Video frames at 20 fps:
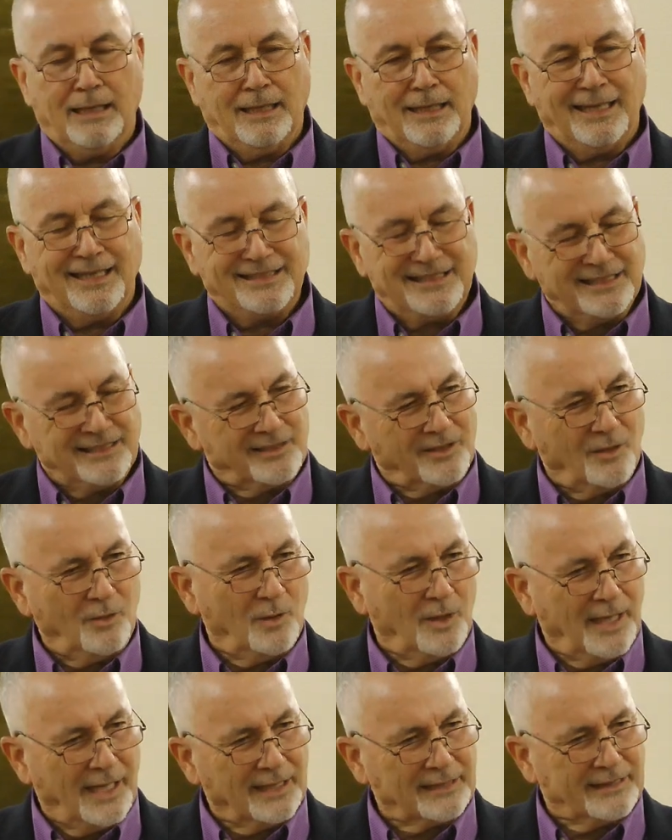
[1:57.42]
I just don't
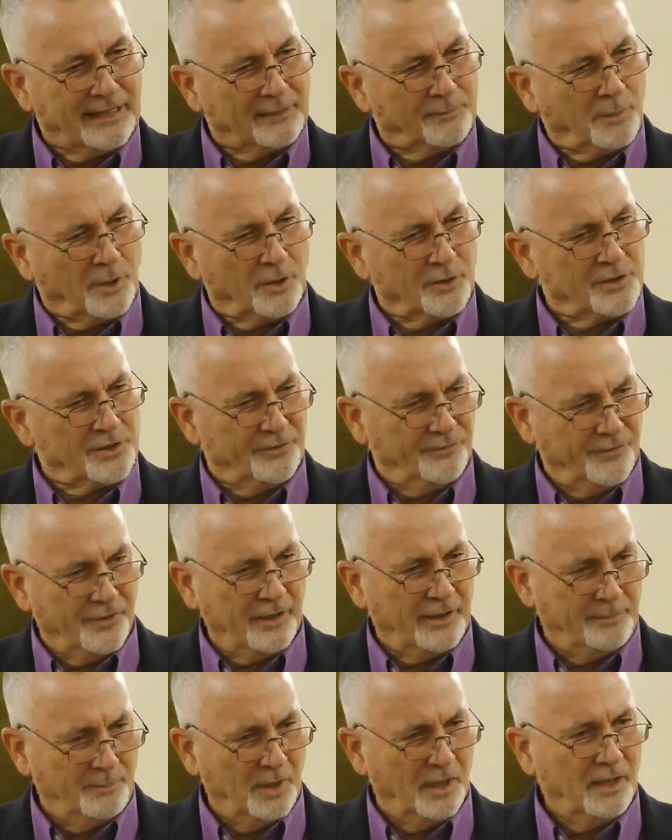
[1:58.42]
like that person
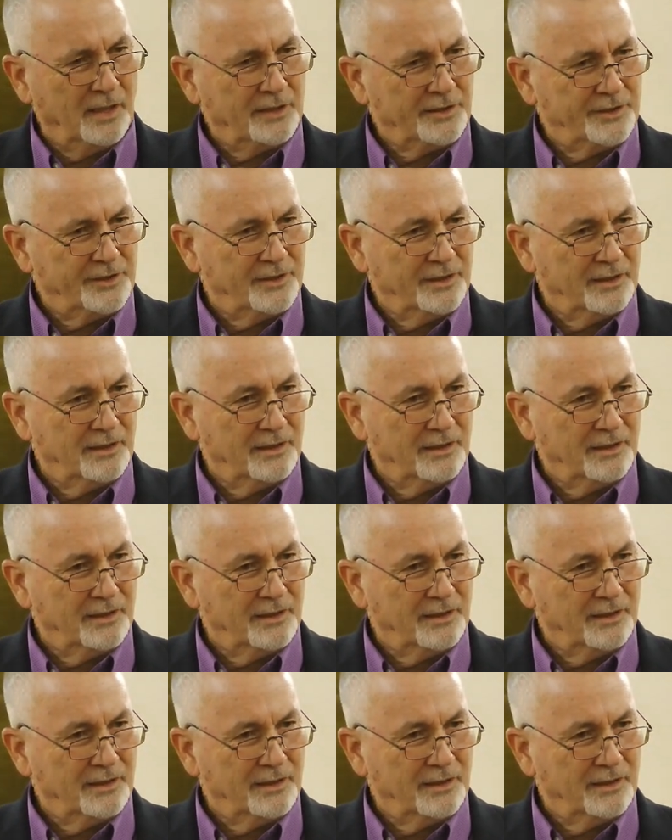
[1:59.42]
very much.